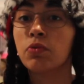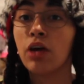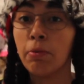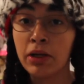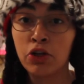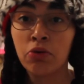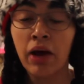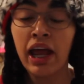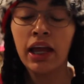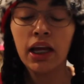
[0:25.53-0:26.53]
coming your
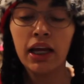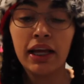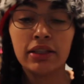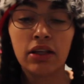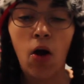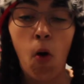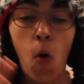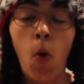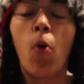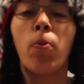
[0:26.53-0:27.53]
way is a
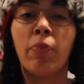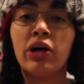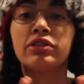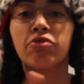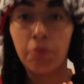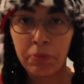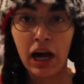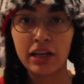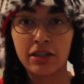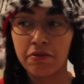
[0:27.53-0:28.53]
whole bunch of
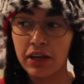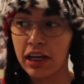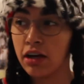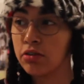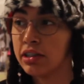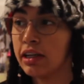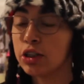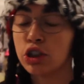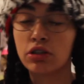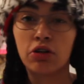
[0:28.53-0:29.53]
unboxing videos, and
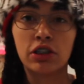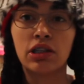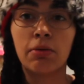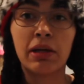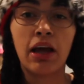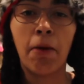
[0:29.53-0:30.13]
it's just, they're just gonna be